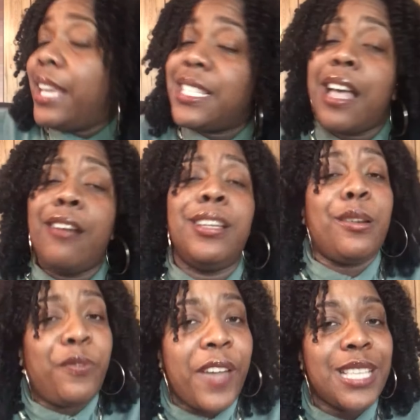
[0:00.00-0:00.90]
Guess I'll get
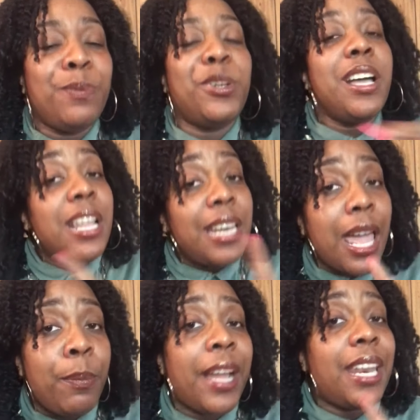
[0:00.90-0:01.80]
on Facebook.
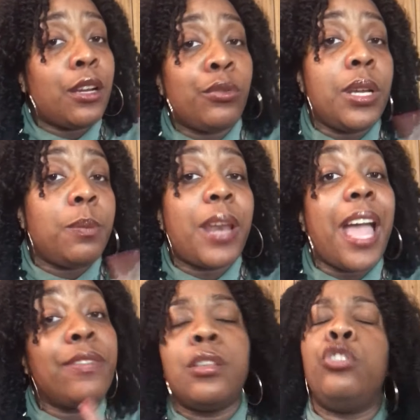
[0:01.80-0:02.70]
Not about that creep
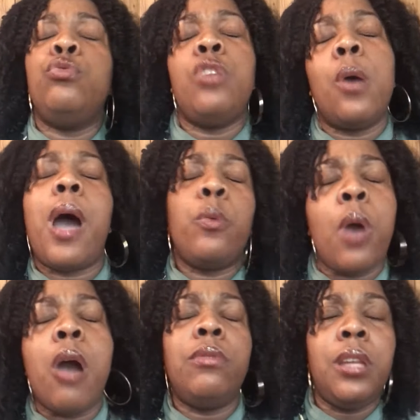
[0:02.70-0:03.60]
life, so you know I
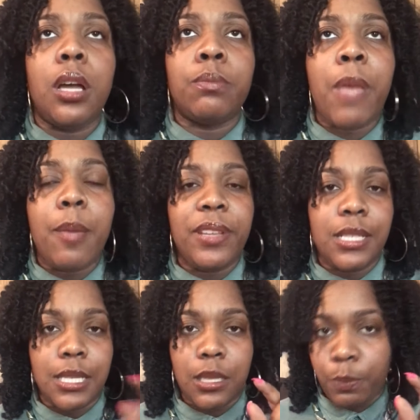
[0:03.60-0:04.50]
won't look. Maybe
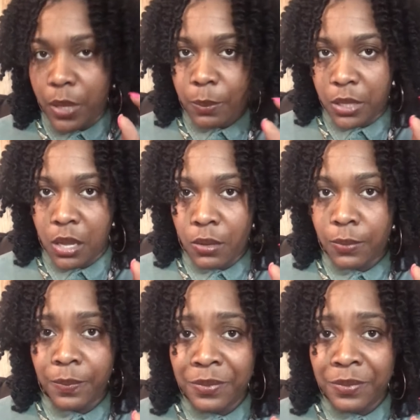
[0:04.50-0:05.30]
just a peep though.